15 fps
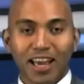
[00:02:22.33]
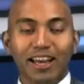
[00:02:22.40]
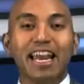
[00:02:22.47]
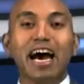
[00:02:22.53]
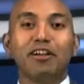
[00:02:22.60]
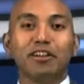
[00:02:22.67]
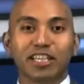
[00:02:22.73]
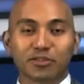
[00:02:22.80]

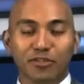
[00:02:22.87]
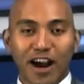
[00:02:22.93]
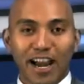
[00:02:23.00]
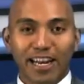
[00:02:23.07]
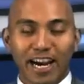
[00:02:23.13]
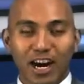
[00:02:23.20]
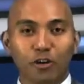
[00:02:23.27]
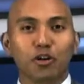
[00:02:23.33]
Now let's
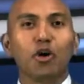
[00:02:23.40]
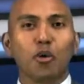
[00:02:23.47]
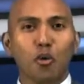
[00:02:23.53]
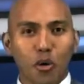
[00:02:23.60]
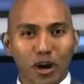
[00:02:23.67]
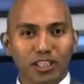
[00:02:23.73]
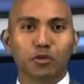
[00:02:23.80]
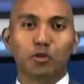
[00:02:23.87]
find out
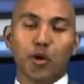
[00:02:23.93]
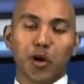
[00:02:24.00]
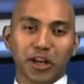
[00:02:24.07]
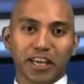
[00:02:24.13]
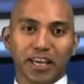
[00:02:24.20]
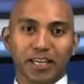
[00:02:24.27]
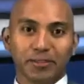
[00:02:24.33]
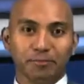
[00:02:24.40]
what's
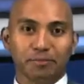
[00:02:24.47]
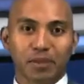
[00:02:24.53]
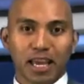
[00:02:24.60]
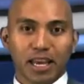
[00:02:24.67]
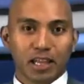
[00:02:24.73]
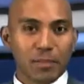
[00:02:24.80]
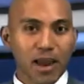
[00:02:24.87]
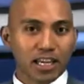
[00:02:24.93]
working.
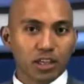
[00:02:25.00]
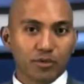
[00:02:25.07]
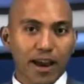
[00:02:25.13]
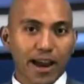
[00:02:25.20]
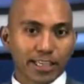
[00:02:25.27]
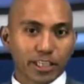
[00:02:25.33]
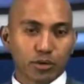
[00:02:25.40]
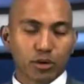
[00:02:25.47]
The
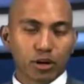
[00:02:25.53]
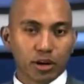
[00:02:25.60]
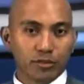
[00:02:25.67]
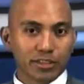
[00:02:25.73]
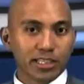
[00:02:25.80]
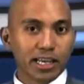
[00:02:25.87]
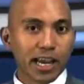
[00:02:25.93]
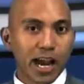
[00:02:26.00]
manufacturer of
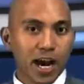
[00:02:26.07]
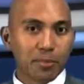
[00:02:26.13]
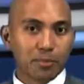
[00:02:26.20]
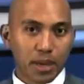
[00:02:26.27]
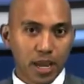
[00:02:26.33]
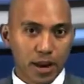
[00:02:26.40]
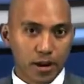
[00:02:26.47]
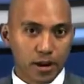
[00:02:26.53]
Singha
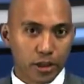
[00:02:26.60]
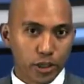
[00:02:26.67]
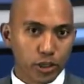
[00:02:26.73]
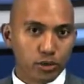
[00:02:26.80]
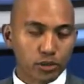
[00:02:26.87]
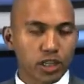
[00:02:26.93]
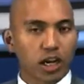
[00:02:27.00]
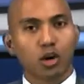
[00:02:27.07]
Beer
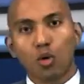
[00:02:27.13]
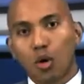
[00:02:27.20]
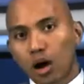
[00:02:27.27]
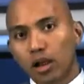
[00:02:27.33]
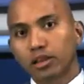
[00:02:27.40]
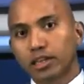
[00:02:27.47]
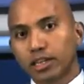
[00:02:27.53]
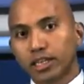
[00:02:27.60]
used a
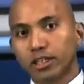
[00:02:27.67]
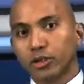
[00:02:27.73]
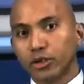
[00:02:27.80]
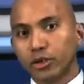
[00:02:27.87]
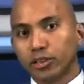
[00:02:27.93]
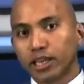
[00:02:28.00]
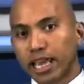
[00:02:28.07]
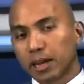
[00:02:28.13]
quality
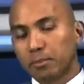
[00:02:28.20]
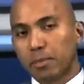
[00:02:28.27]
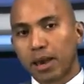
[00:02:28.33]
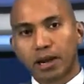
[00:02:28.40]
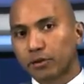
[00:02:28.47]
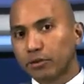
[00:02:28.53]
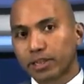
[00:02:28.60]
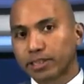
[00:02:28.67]
tool to get
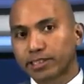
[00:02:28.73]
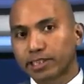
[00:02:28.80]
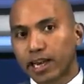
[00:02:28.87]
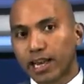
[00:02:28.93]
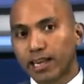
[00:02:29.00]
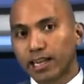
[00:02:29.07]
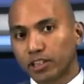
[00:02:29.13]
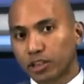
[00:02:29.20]
better
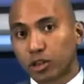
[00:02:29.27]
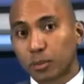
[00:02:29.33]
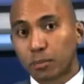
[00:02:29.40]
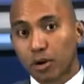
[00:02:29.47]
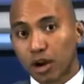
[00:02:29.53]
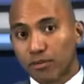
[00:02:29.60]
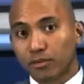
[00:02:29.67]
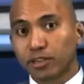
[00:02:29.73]
insight into the
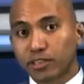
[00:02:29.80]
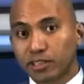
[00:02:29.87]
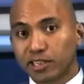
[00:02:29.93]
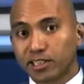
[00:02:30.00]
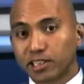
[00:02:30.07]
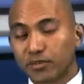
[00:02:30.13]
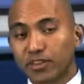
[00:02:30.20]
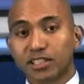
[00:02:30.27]

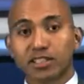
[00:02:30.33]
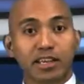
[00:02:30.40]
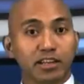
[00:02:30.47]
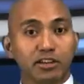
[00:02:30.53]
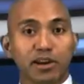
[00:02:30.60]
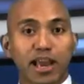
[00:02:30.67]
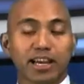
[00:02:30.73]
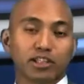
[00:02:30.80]
preferences of its
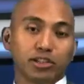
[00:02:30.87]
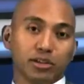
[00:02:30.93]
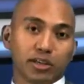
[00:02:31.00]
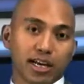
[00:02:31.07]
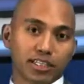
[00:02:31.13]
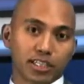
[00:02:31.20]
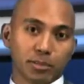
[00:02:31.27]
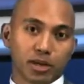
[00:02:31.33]
international
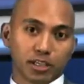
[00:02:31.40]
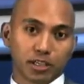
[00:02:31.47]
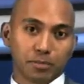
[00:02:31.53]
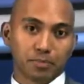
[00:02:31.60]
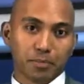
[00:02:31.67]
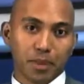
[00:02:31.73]
customers.